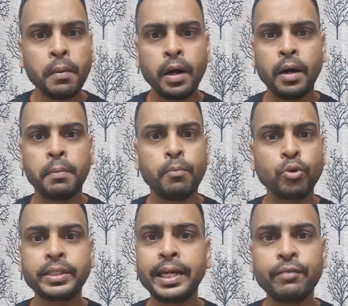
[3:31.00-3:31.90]

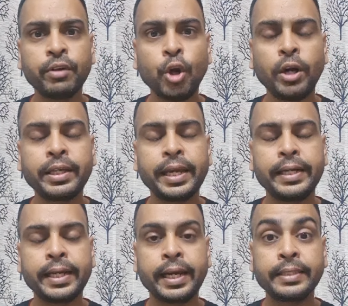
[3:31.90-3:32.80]
Mostly it will not
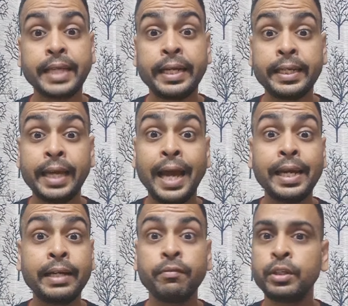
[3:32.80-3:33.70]
create an anxiety,
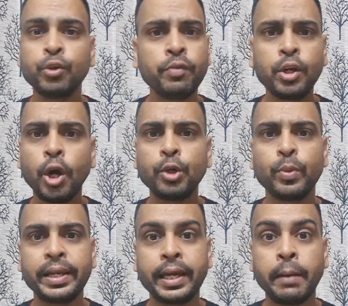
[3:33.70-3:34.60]
and you will not
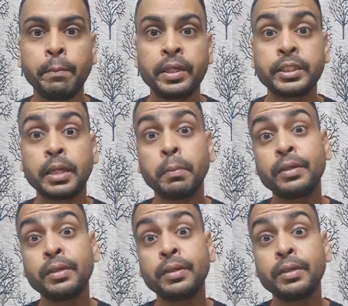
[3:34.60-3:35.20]
do any compulsion,